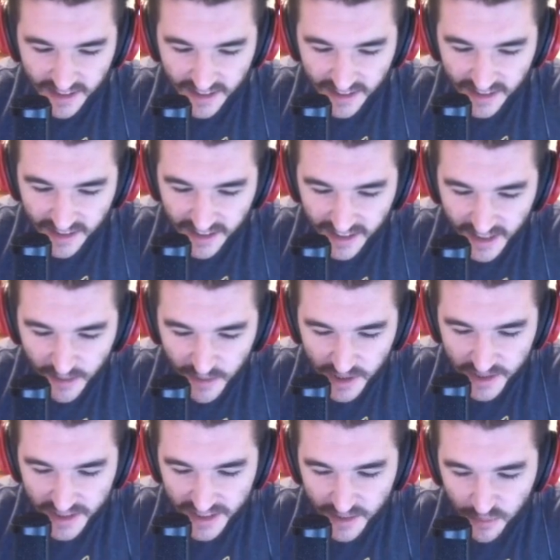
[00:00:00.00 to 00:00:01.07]
Look at how much
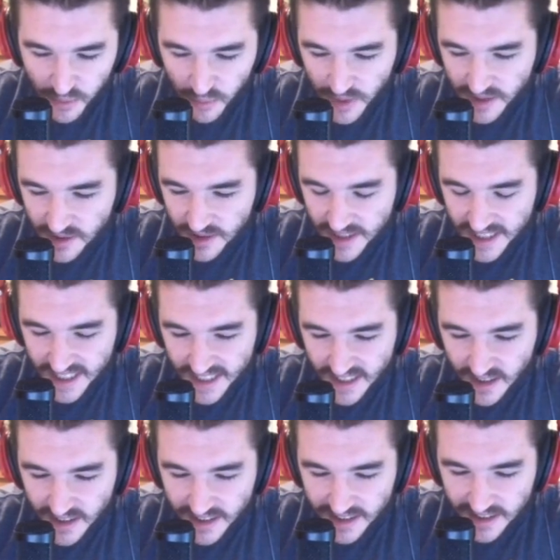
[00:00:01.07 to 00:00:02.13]
Desperate Measures
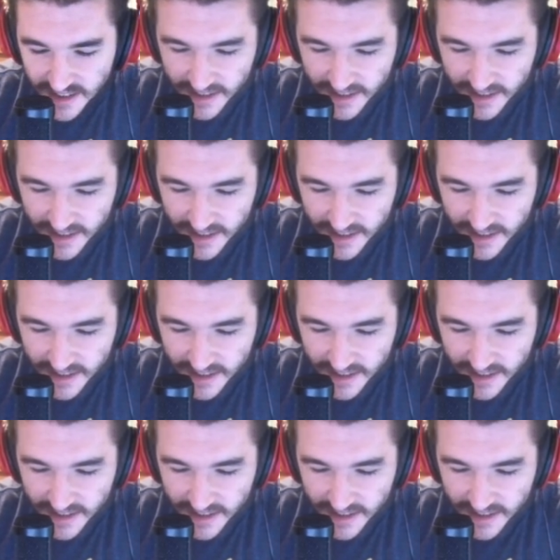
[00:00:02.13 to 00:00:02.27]
carried.